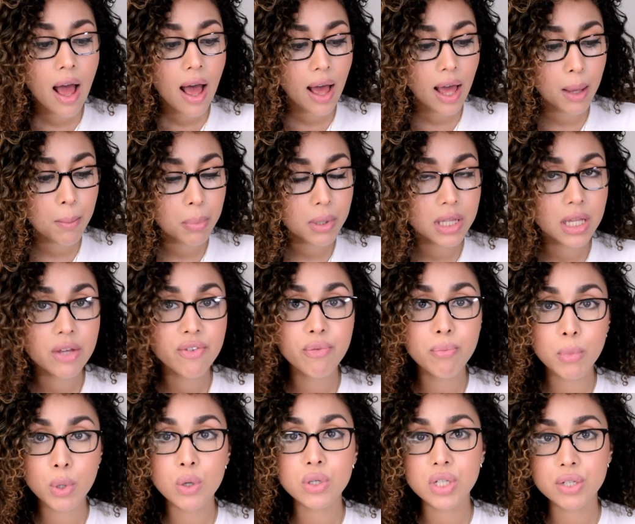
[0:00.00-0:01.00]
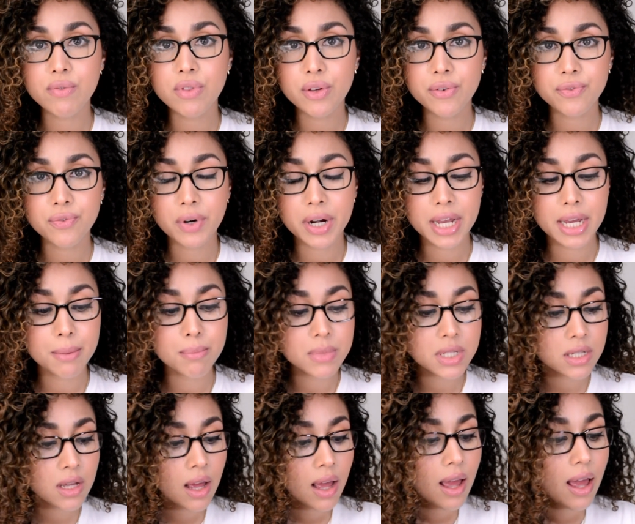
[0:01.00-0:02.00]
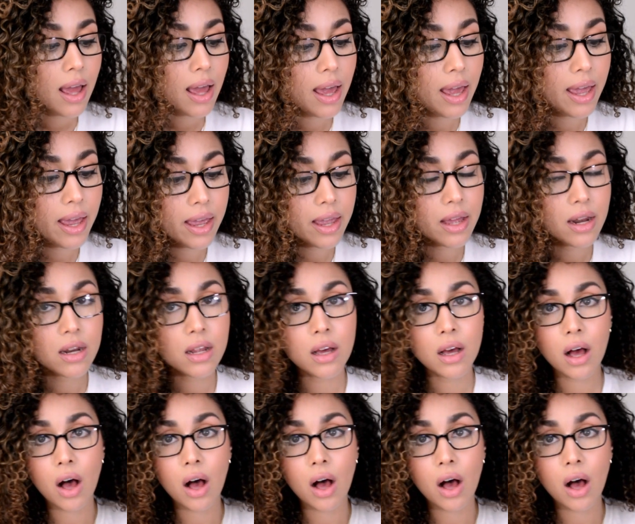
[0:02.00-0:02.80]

I believe most of the frames and